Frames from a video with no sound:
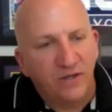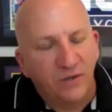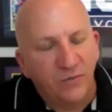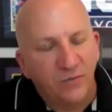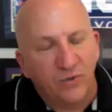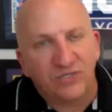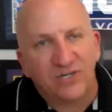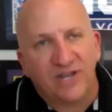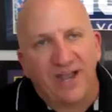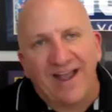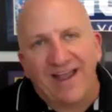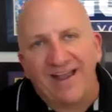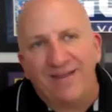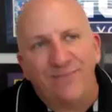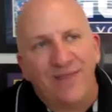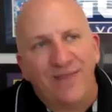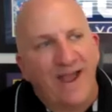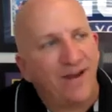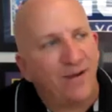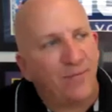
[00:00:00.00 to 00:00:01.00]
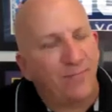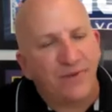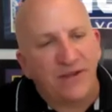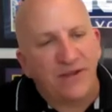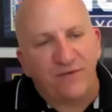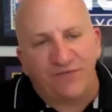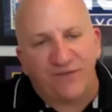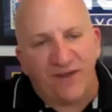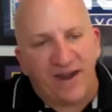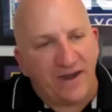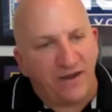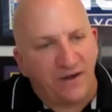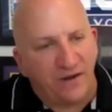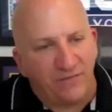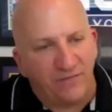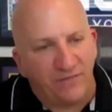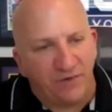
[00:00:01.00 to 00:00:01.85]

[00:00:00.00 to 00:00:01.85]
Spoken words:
which I'm not a big fan of.